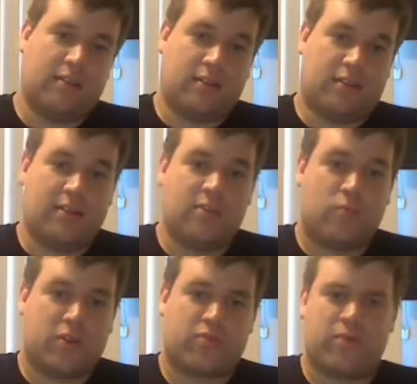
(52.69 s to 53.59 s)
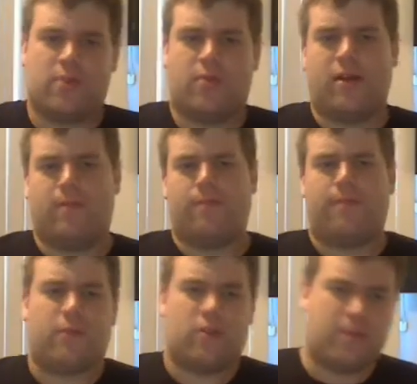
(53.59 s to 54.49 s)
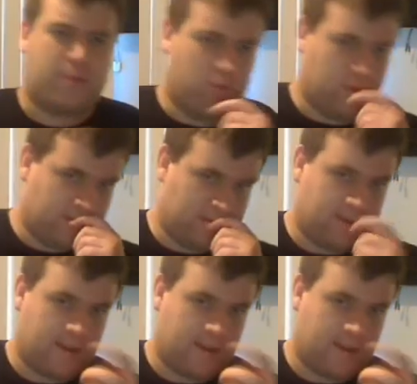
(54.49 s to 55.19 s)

this works really well for a number of reasons.